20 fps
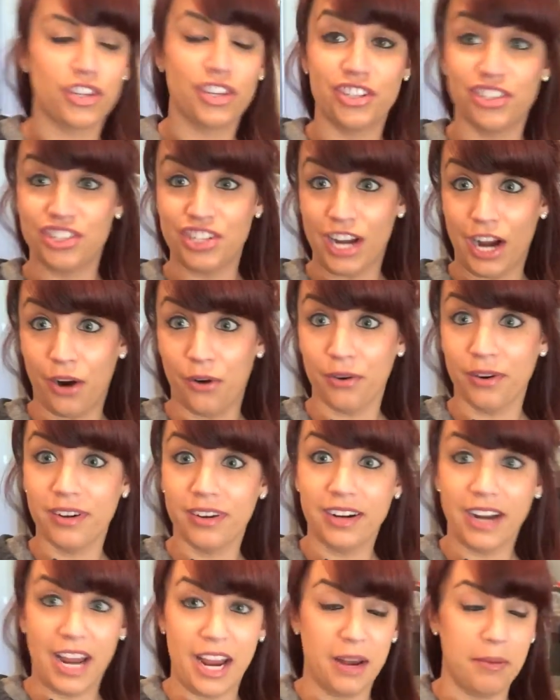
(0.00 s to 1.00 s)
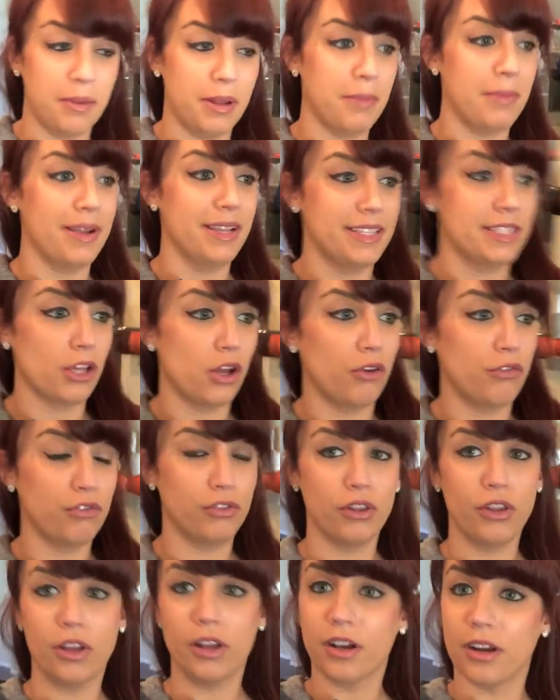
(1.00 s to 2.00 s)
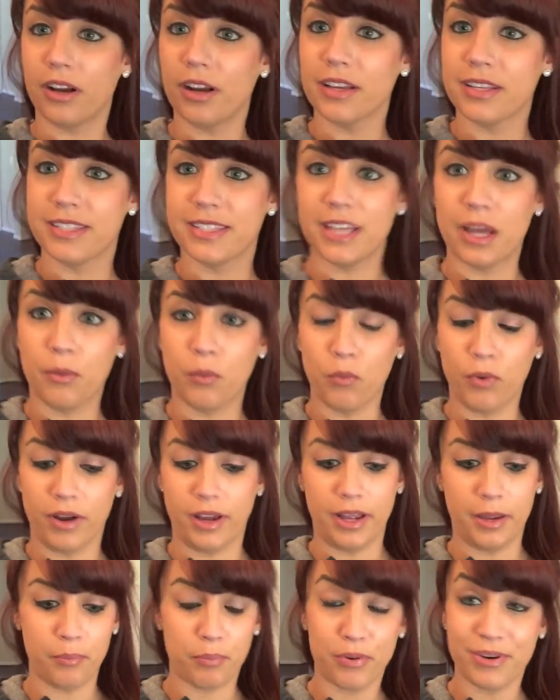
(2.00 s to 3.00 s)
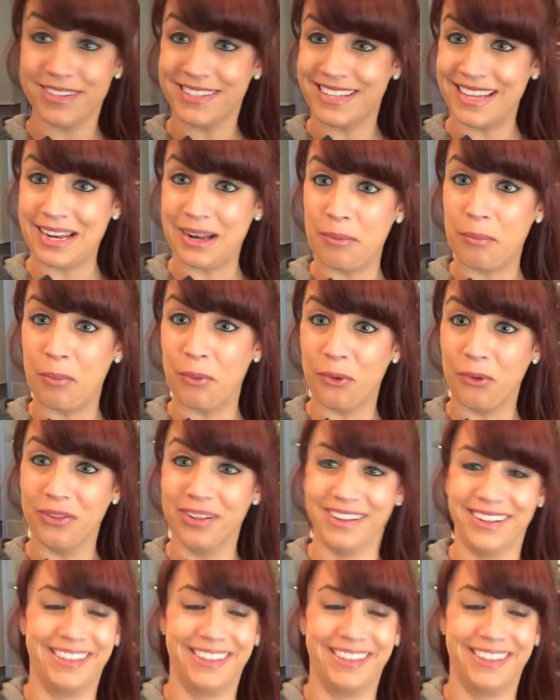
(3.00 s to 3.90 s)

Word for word: Shower and made myself look somewhat presentable.